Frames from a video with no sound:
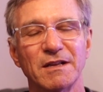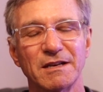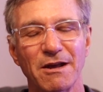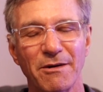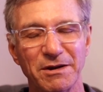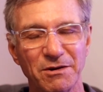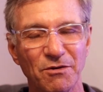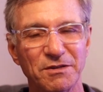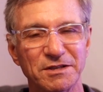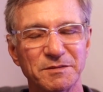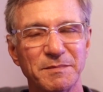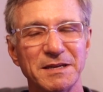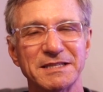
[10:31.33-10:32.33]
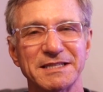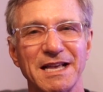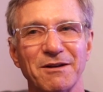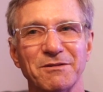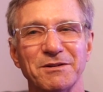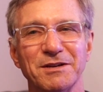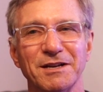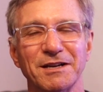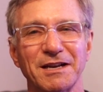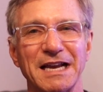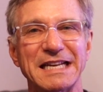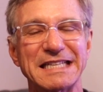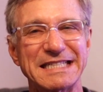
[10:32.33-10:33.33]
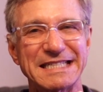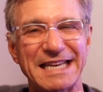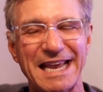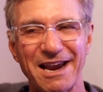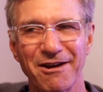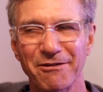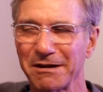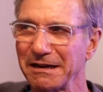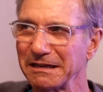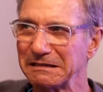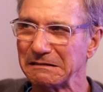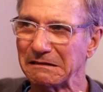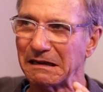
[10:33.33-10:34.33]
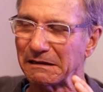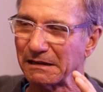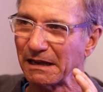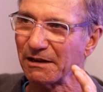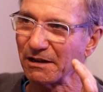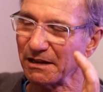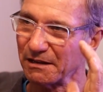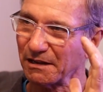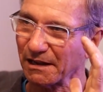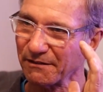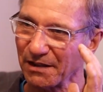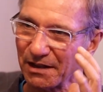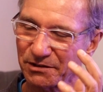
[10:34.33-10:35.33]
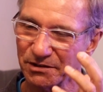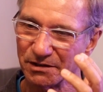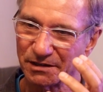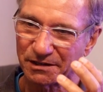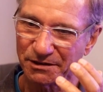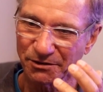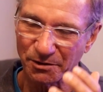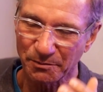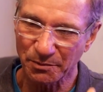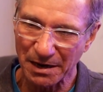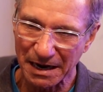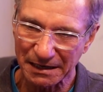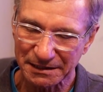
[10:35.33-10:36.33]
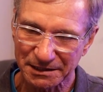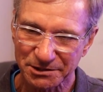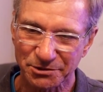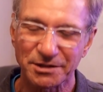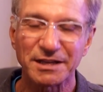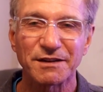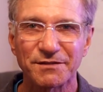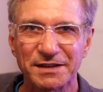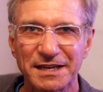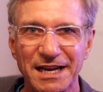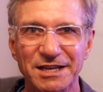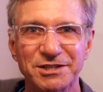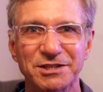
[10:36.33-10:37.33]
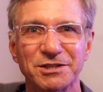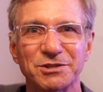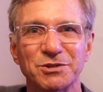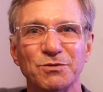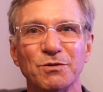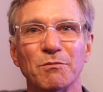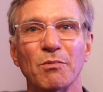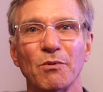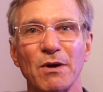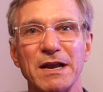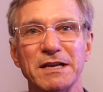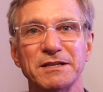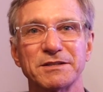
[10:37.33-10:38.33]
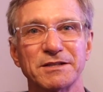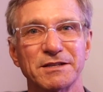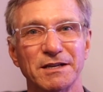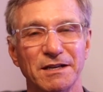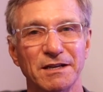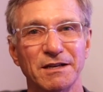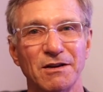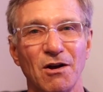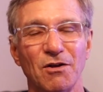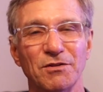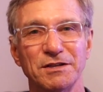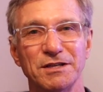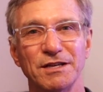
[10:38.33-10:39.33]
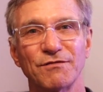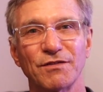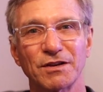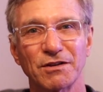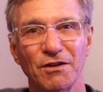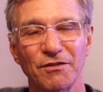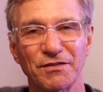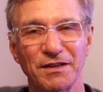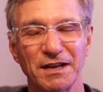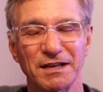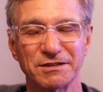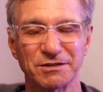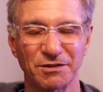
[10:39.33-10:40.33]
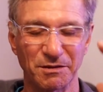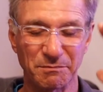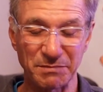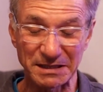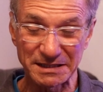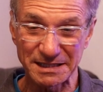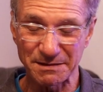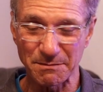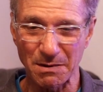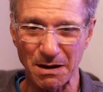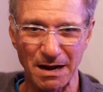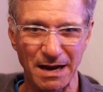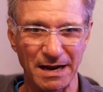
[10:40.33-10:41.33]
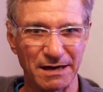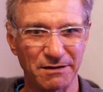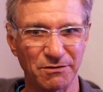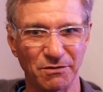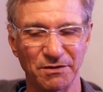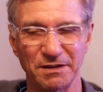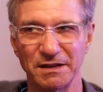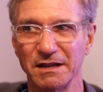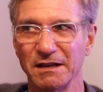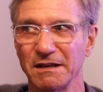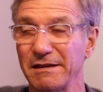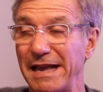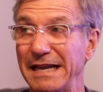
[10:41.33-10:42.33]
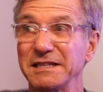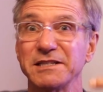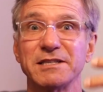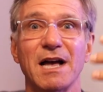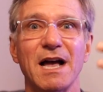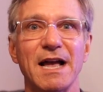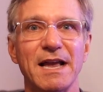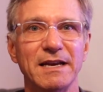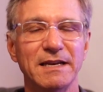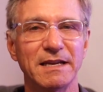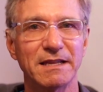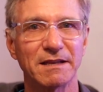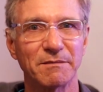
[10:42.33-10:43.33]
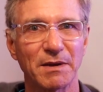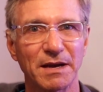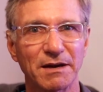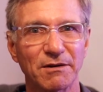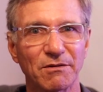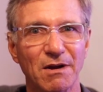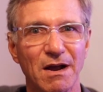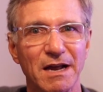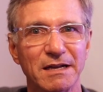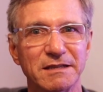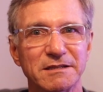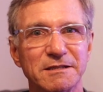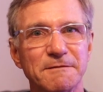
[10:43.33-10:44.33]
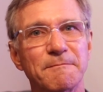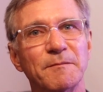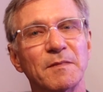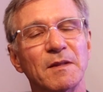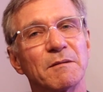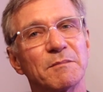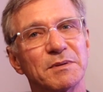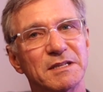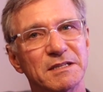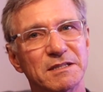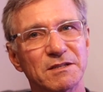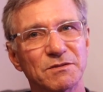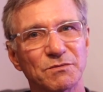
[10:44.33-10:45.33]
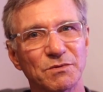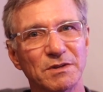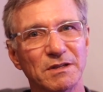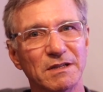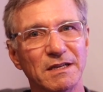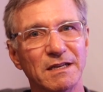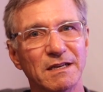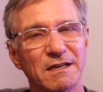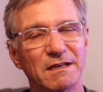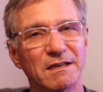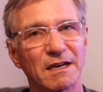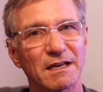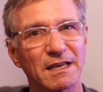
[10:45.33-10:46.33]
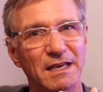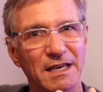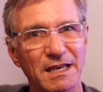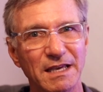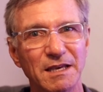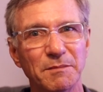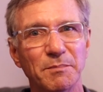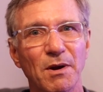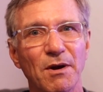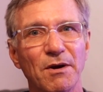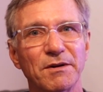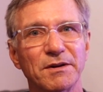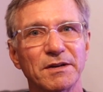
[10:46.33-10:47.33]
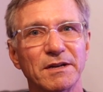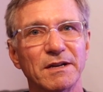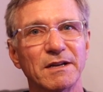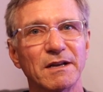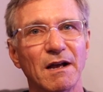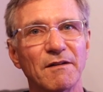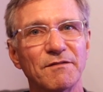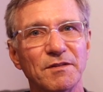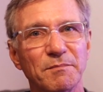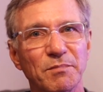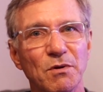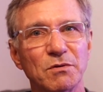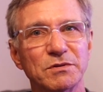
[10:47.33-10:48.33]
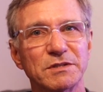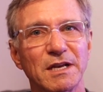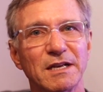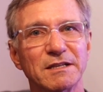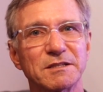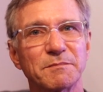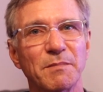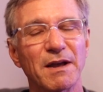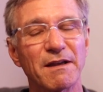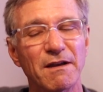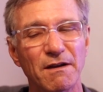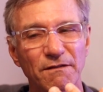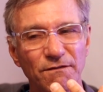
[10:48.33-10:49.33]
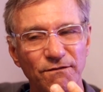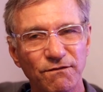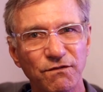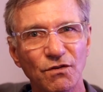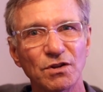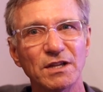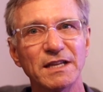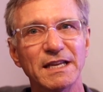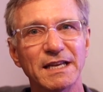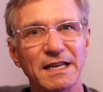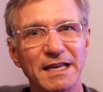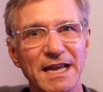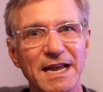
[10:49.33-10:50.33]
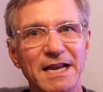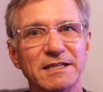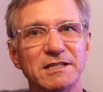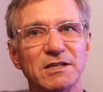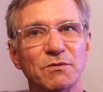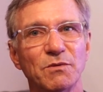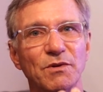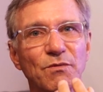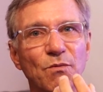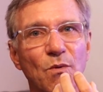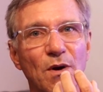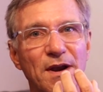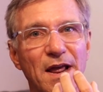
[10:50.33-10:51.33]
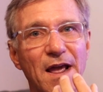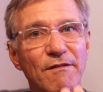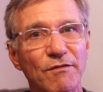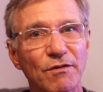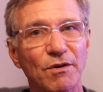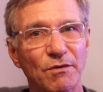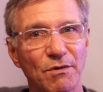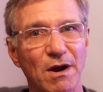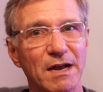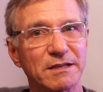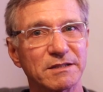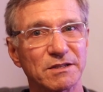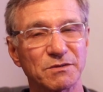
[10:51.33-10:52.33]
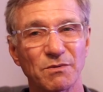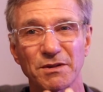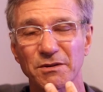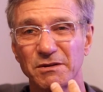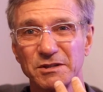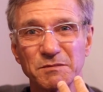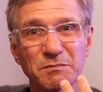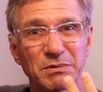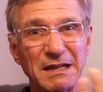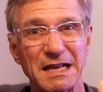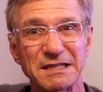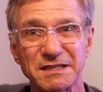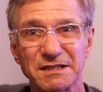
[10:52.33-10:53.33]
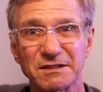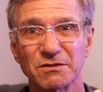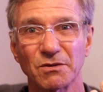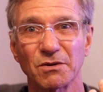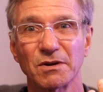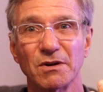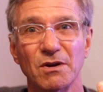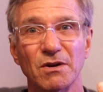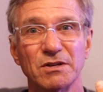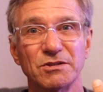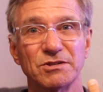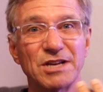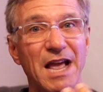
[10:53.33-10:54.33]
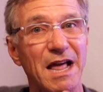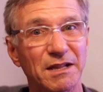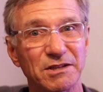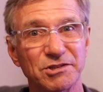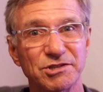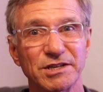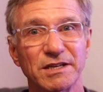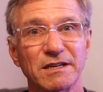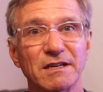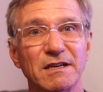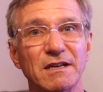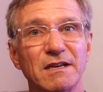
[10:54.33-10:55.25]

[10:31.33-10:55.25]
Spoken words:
Now, I know this may sound kind of scary to say, I got the practice or the invitation is to embrace all the difficult things, the busy mind or the anxiety that might arise. But this is really a key part of the process. By fully engaging with whatever arises, whether it's pleasant or challenging,